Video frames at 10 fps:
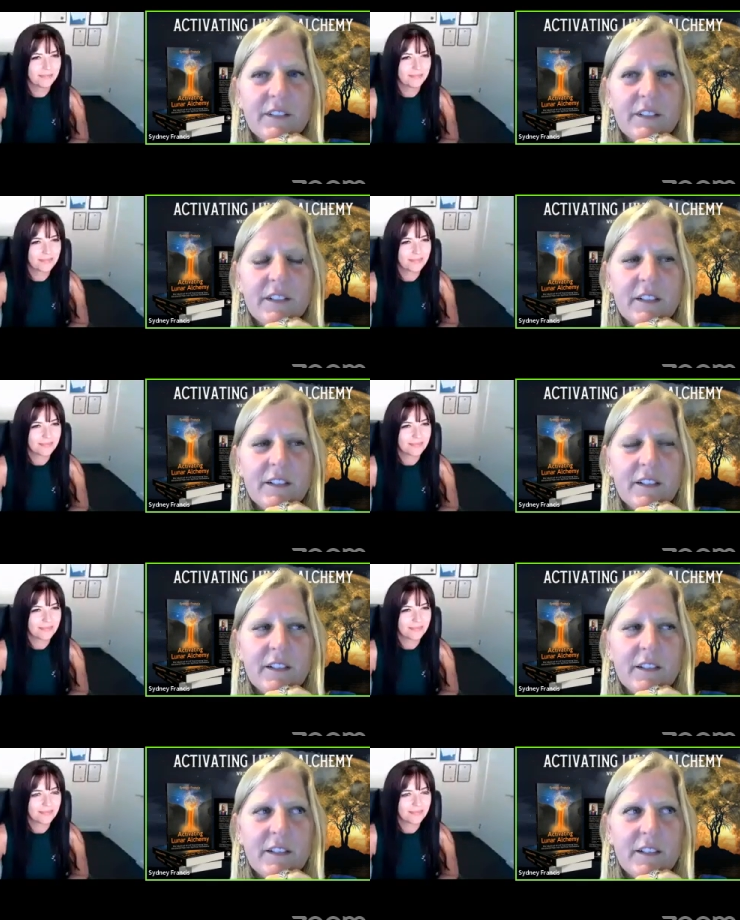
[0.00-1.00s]

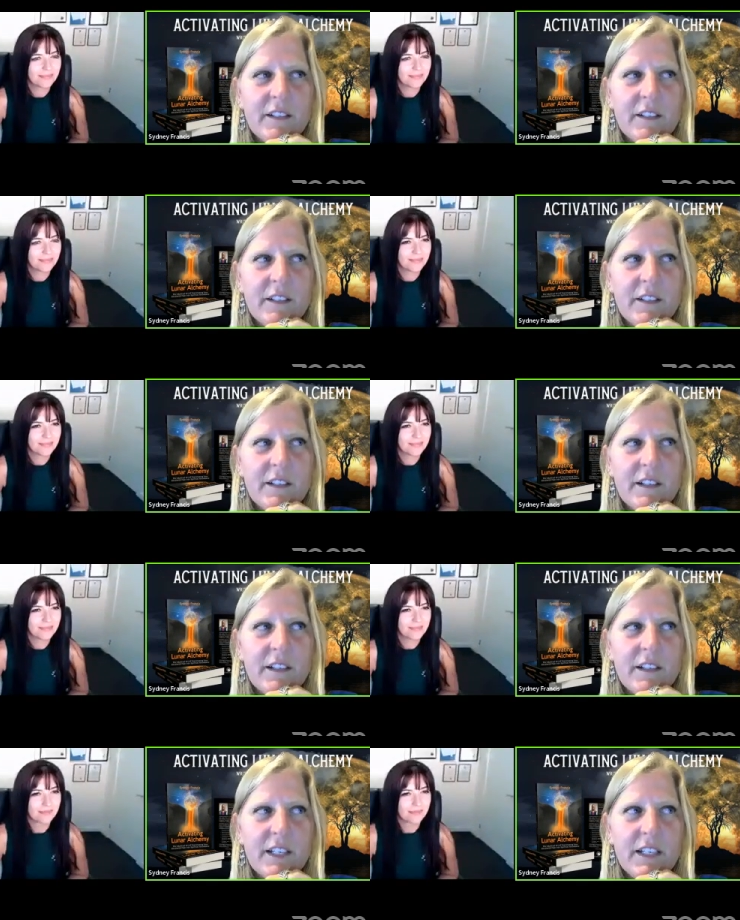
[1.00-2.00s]

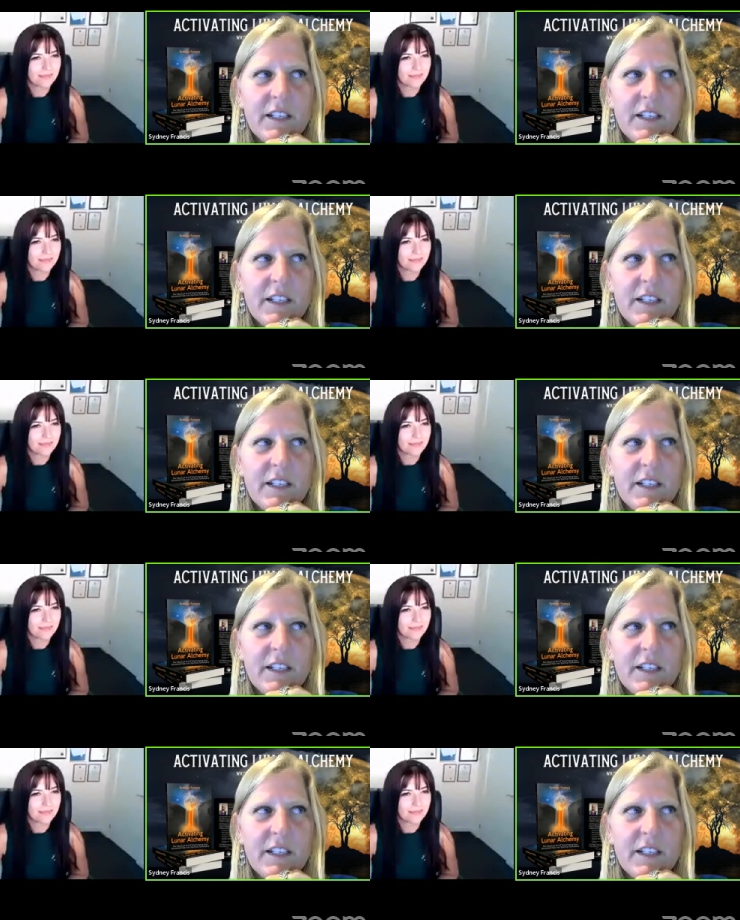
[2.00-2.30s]
No one is speaking in this clip.